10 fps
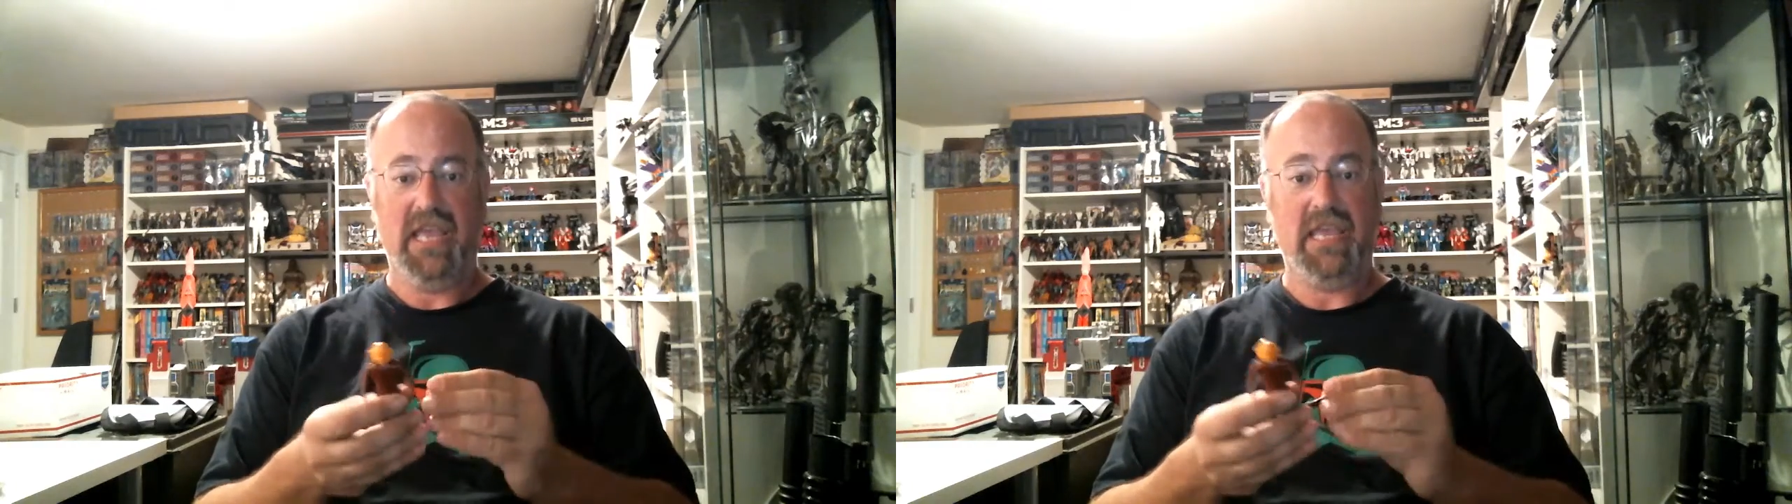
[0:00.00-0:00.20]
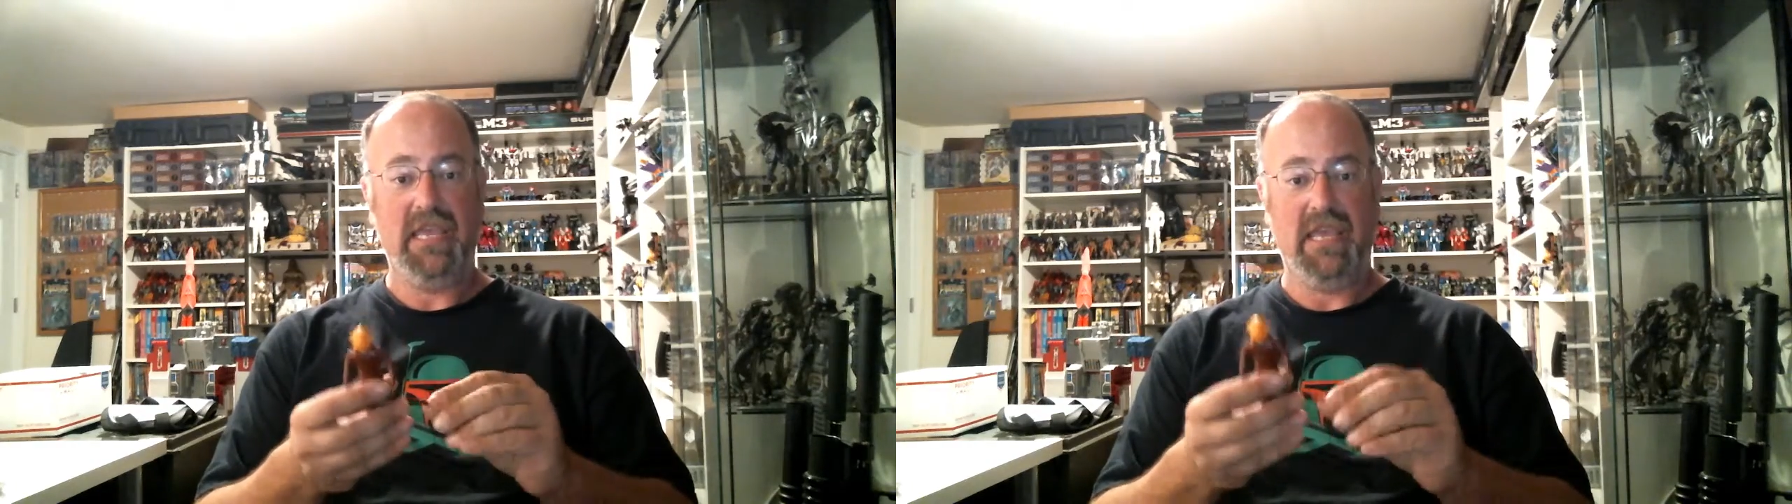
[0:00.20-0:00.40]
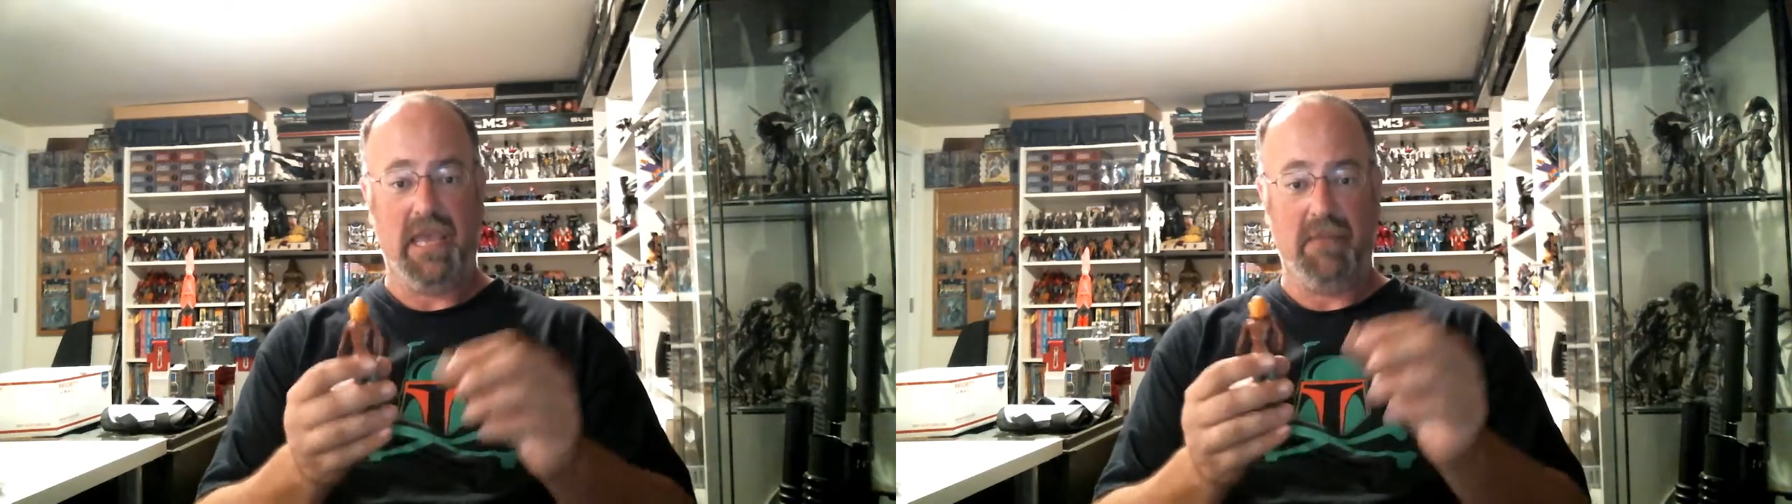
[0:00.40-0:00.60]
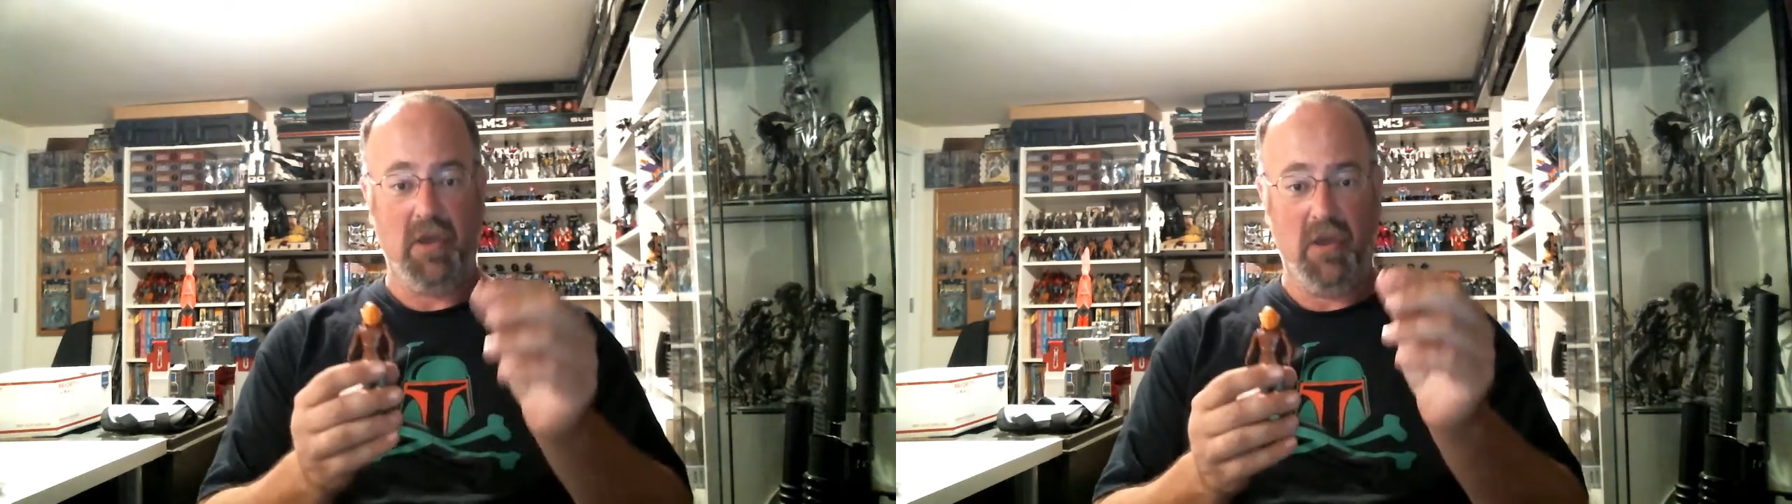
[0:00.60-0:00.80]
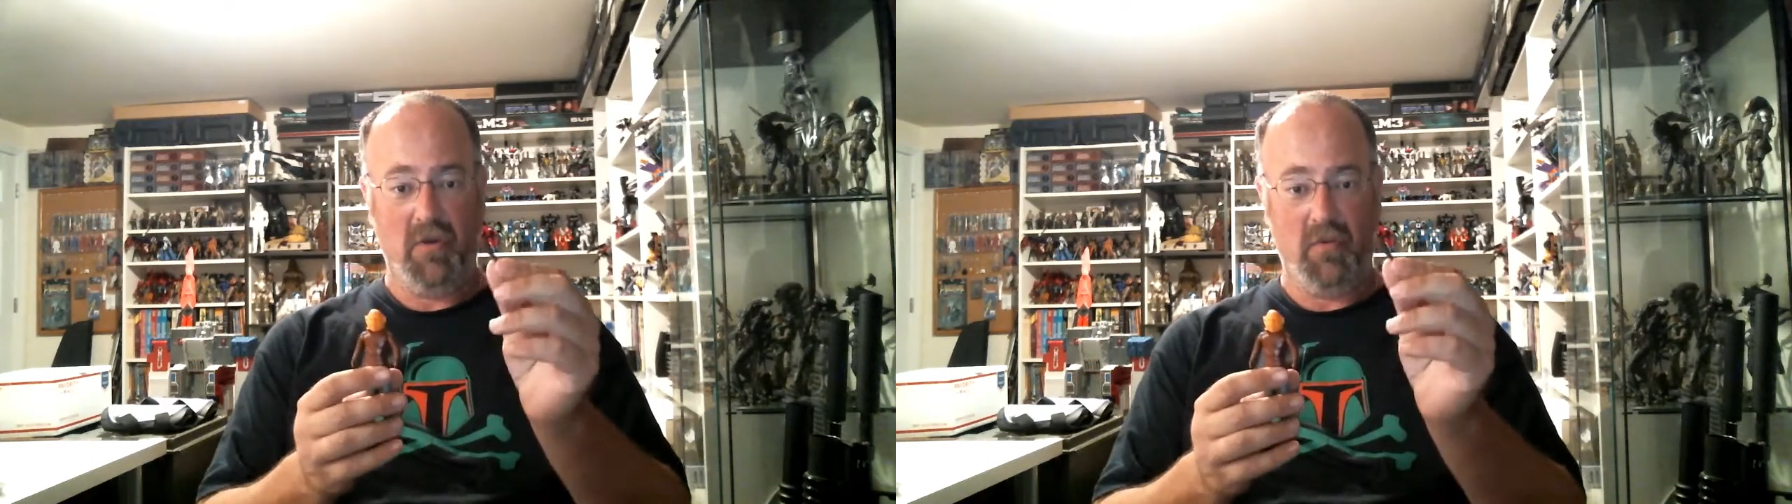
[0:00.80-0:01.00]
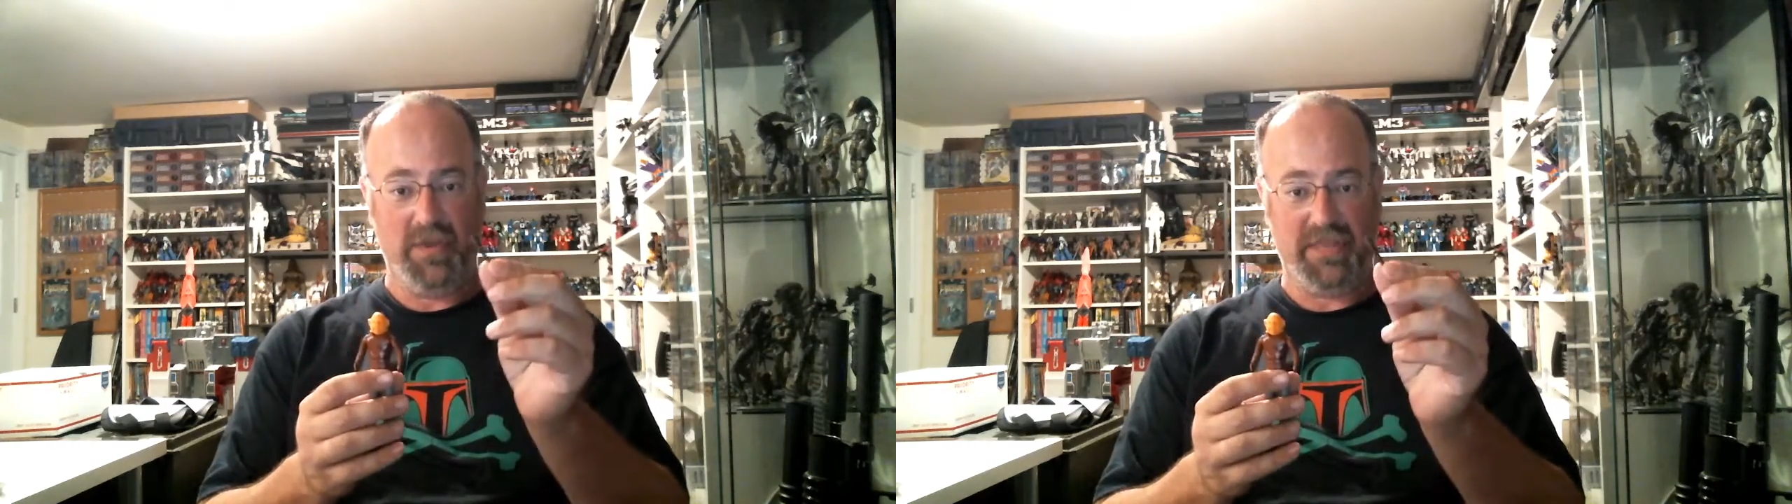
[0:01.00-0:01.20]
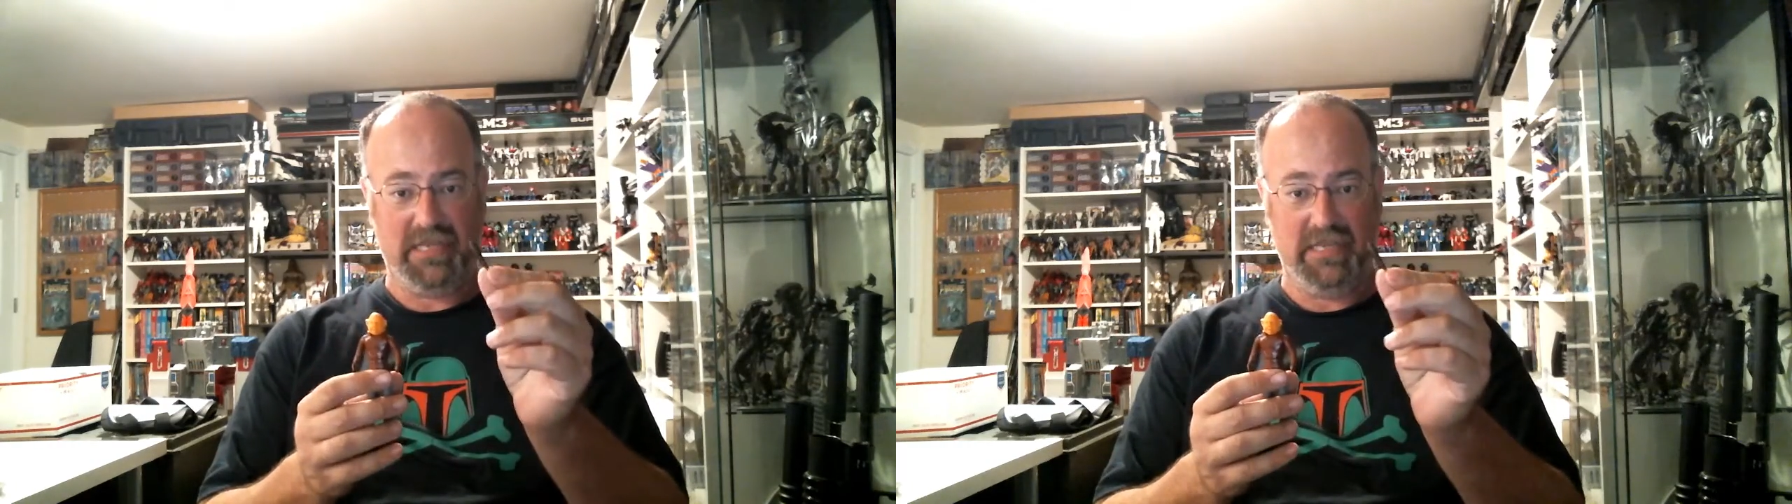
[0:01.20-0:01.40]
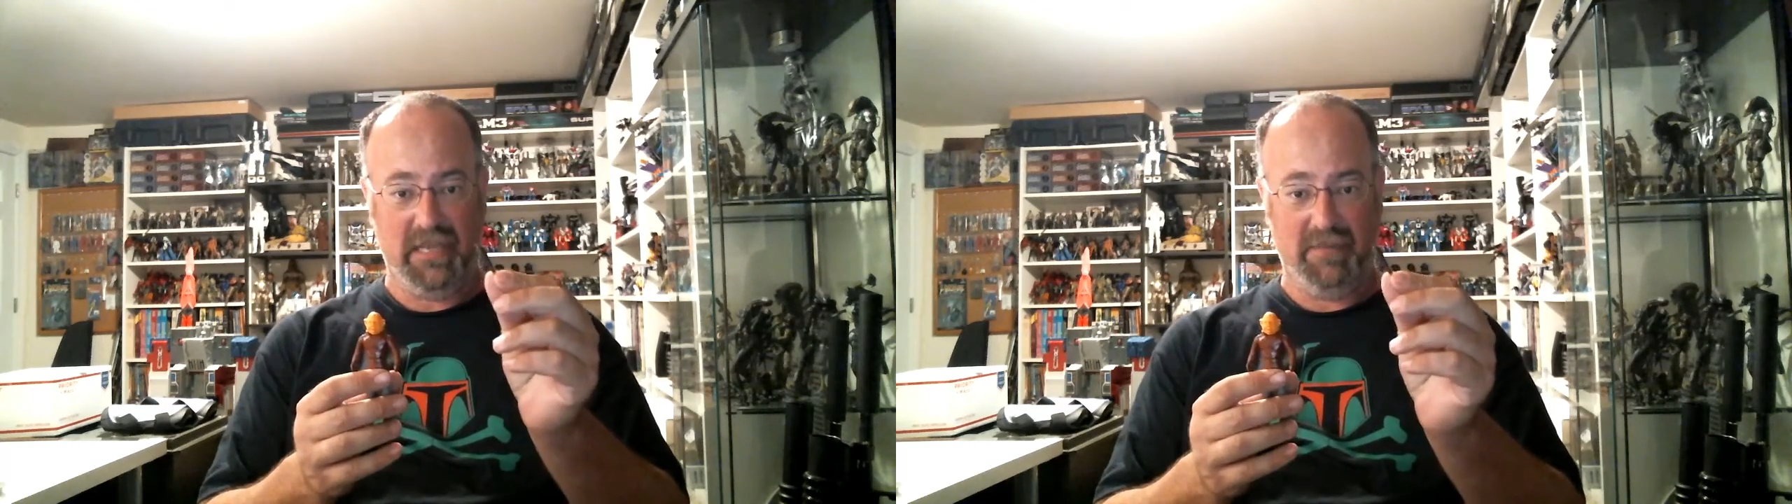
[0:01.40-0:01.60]
He came with a
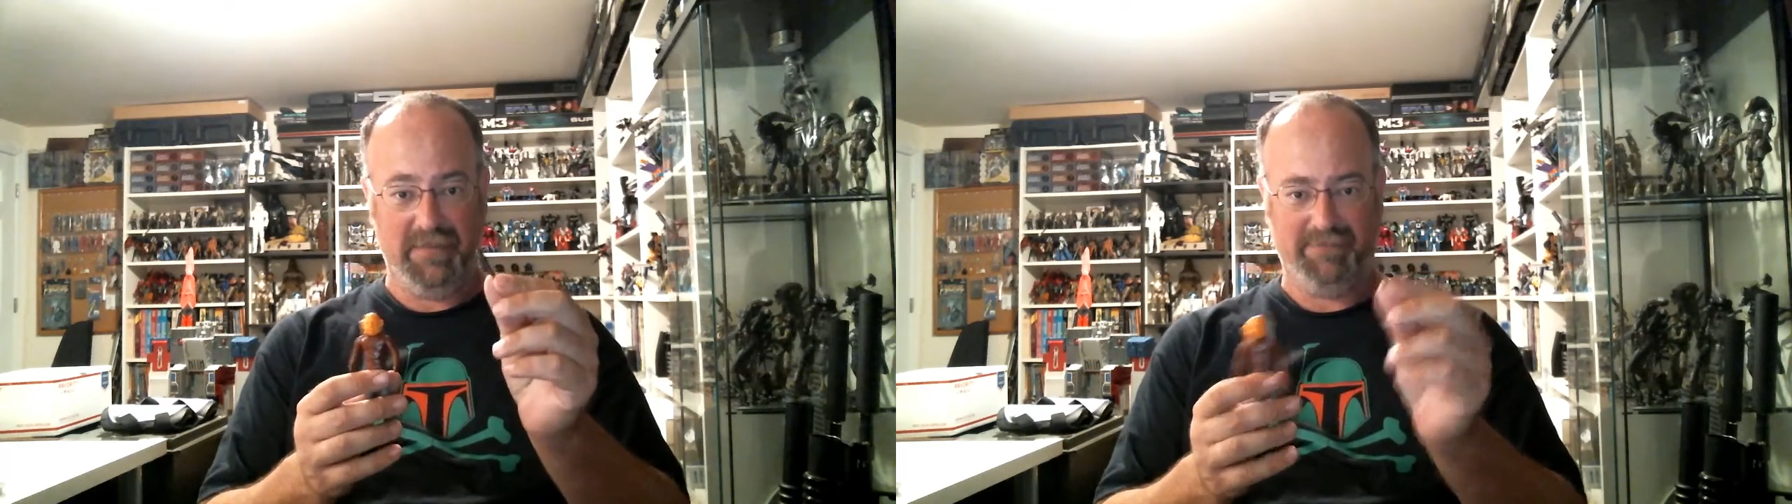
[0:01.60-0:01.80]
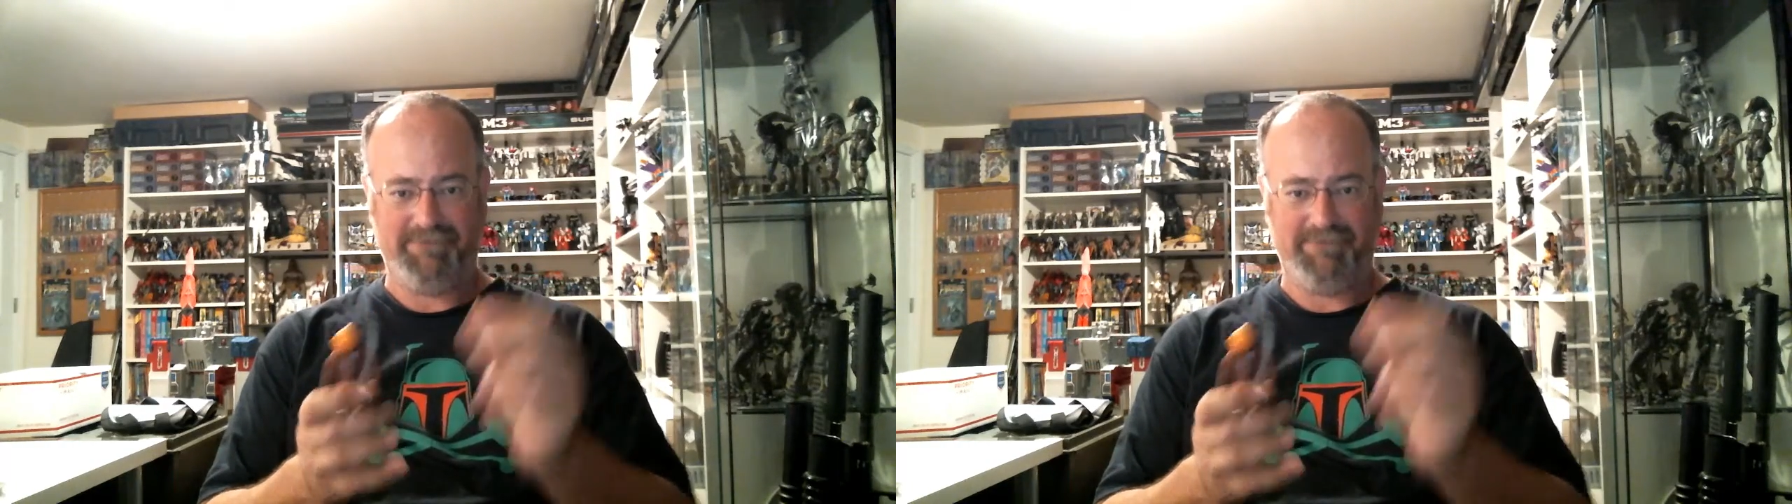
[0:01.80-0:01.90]
club.